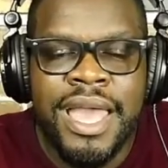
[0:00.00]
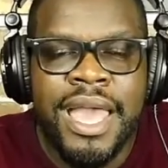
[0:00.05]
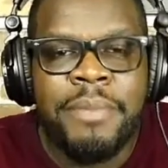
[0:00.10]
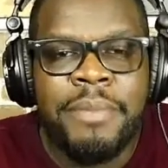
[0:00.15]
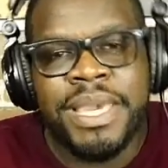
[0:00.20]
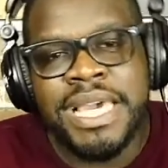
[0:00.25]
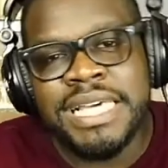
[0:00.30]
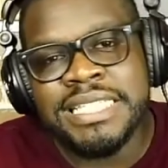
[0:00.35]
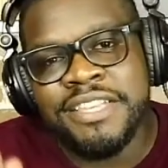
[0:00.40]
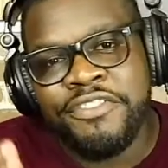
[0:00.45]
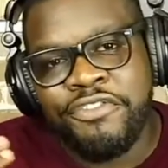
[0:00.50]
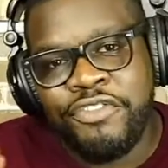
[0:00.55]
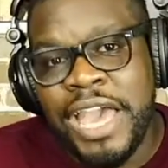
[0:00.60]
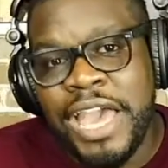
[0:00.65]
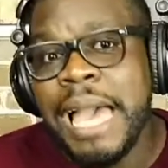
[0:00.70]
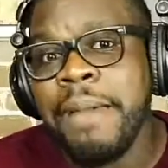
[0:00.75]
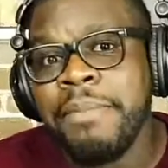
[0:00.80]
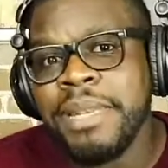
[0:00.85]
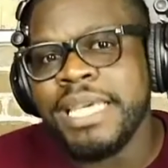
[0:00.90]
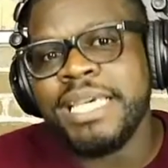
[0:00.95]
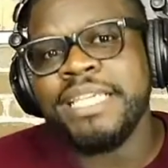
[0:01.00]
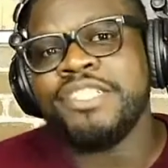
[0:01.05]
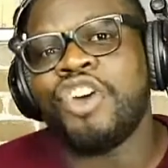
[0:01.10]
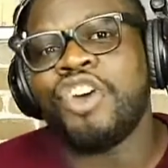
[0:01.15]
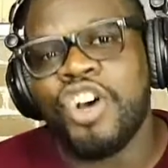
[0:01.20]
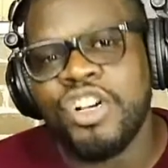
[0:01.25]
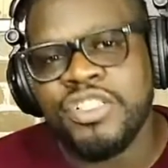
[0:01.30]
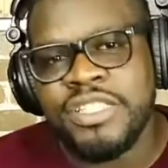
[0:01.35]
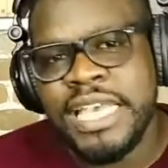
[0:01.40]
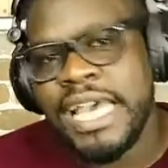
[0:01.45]
Because the families
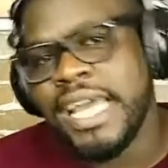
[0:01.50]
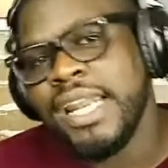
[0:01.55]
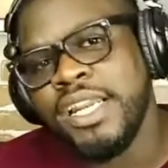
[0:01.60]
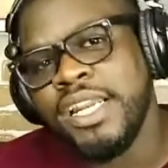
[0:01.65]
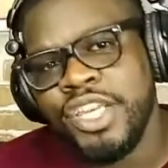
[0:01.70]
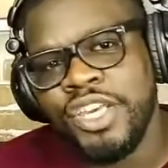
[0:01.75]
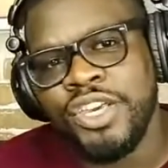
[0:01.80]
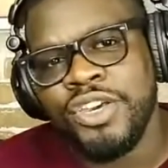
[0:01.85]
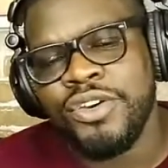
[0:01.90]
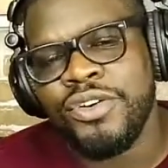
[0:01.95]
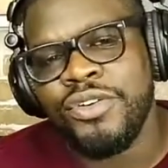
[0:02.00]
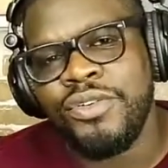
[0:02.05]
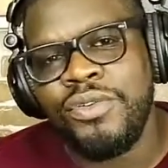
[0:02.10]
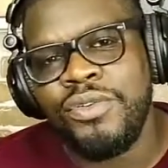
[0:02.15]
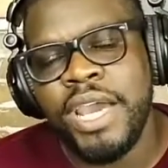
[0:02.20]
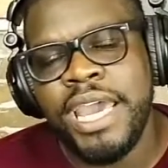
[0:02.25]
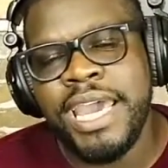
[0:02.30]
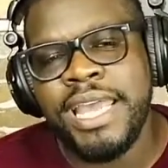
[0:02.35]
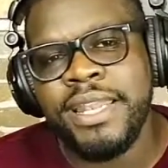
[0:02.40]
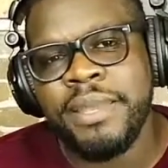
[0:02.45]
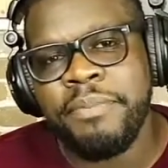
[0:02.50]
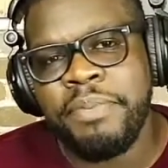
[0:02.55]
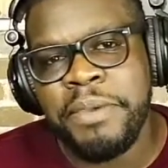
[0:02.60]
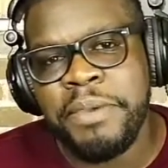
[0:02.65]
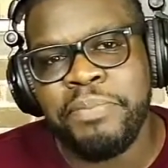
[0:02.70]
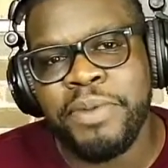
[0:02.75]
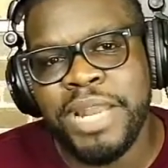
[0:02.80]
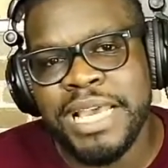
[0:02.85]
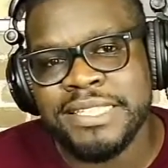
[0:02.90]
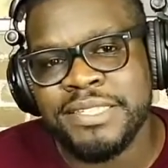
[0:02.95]
are telling you and the
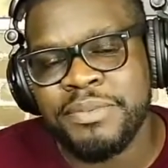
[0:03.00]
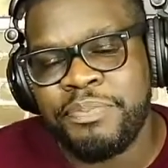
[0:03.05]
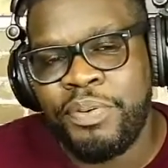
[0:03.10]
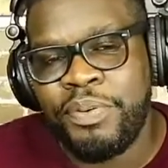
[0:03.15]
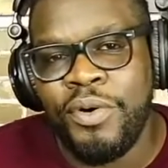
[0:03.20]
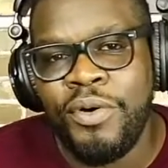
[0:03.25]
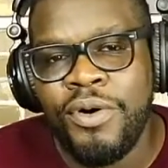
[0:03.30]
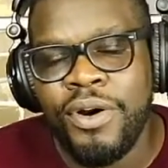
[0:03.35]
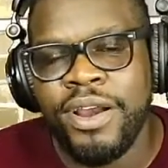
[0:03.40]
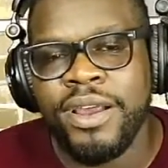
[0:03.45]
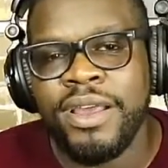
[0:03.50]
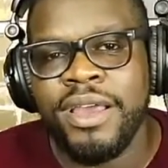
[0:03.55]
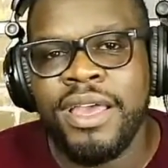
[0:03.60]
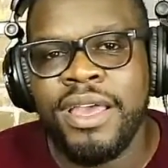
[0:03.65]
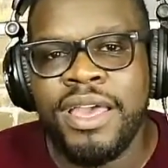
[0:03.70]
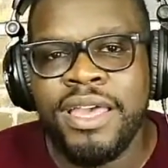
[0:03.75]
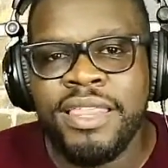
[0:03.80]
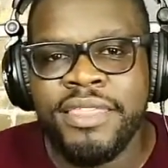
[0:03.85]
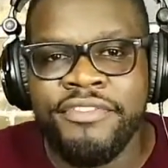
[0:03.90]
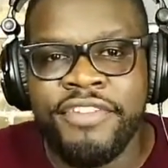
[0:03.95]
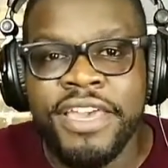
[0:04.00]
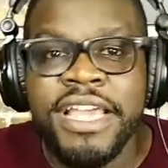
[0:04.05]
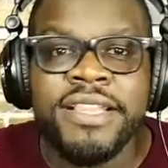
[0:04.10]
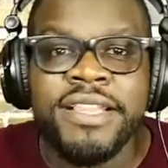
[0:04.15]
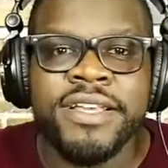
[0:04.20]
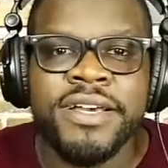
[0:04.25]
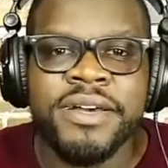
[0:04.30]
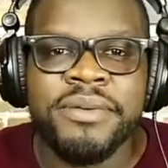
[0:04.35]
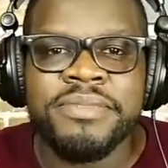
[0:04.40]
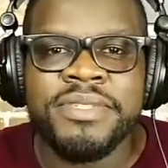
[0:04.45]
people that support the
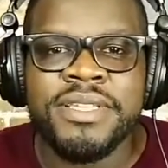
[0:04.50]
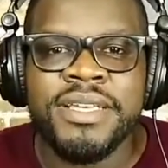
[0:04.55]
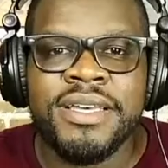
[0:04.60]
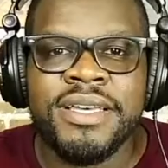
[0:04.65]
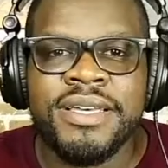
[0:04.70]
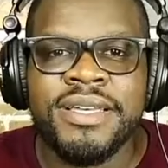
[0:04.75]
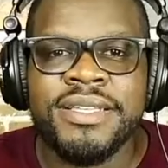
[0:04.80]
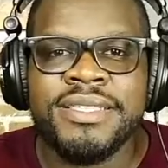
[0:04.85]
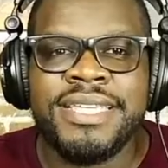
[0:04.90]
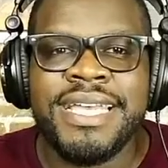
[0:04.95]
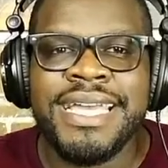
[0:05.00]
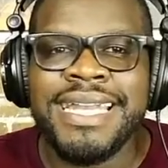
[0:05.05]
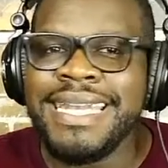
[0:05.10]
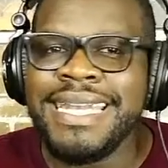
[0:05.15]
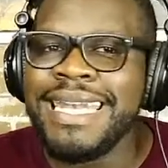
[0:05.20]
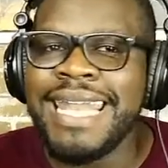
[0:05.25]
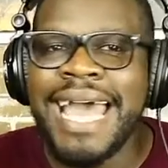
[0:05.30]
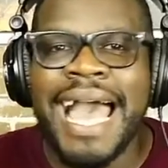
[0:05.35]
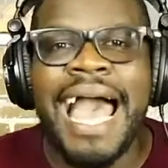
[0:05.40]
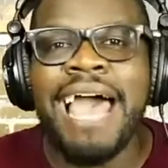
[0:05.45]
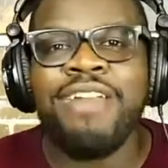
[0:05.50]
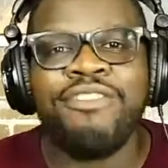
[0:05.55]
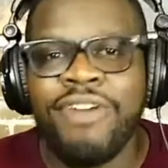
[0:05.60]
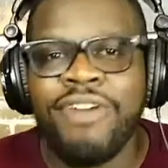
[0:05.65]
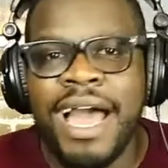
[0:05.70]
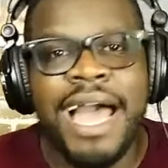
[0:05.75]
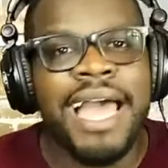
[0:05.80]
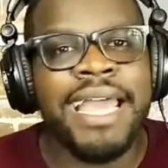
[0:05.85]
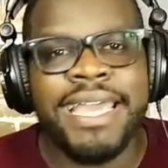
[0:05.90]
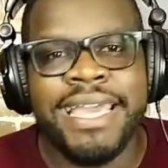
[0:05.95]
victims to not
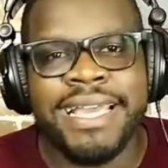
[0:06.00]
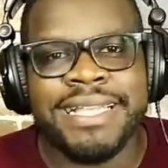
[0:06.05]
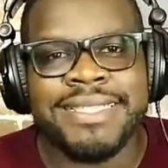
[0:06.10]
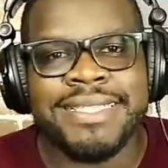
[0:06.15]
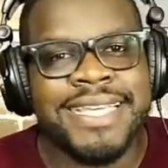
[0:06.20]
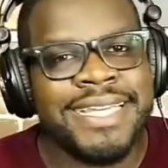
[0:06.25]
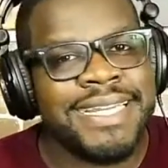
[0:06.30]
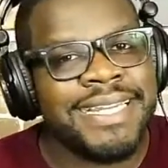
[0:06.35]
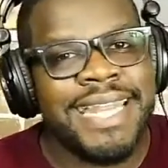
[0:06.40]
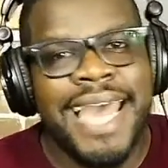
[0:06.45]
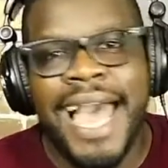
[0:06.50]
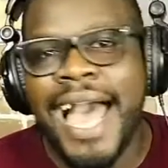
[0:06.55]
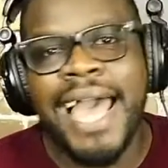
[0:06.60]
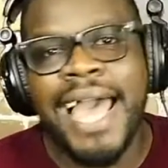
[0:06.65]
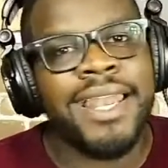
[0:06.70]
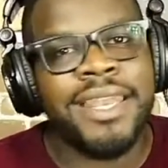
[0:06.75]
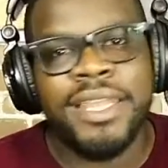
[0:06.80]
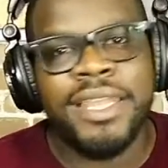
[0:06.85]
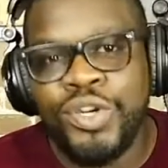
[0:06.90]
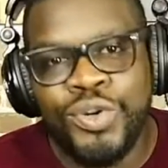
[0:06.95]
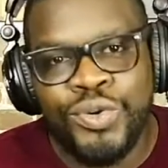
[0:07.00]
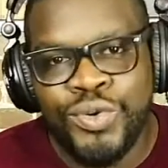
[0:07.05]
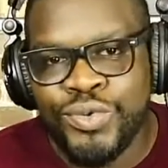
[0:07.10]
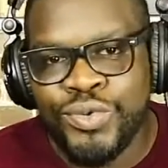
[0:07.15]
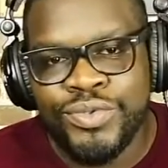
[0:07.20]
riot, to not loot.